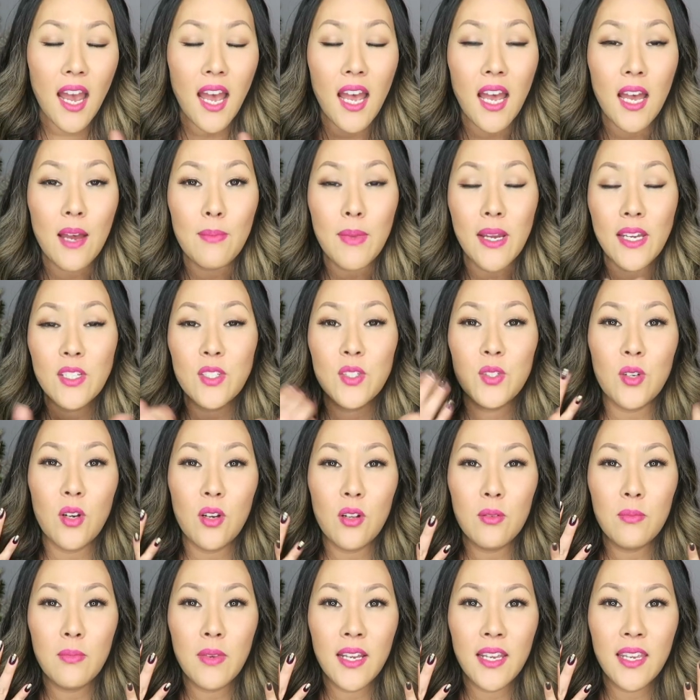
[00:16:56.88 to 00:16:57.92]
Um, I do
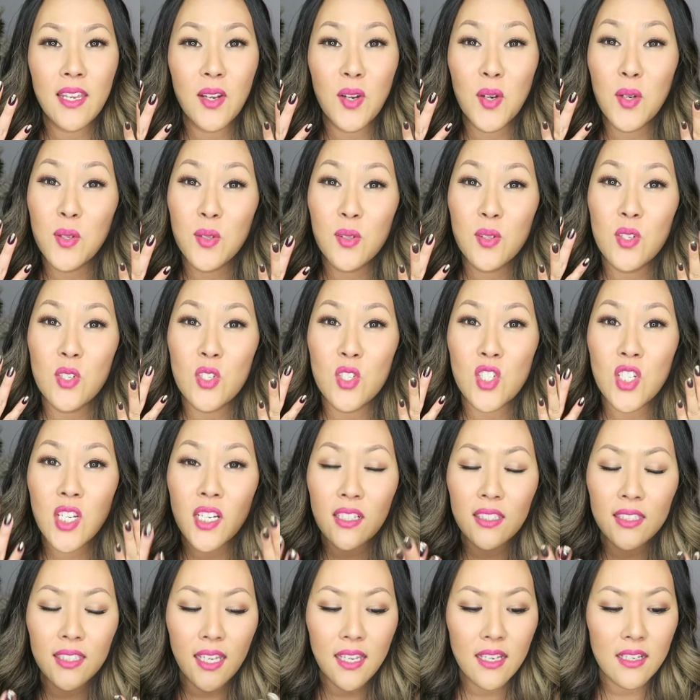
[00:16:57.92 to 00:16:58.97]
all my own
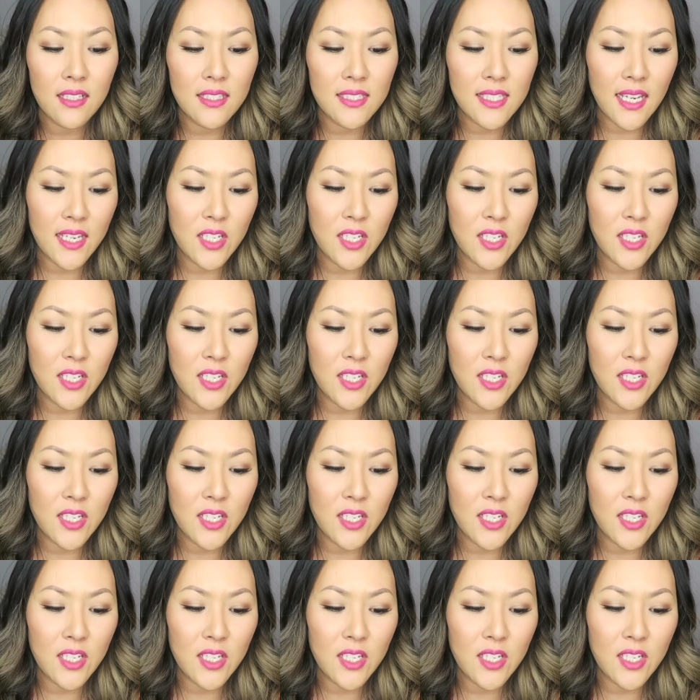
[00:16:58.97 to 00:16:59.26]
gel nails.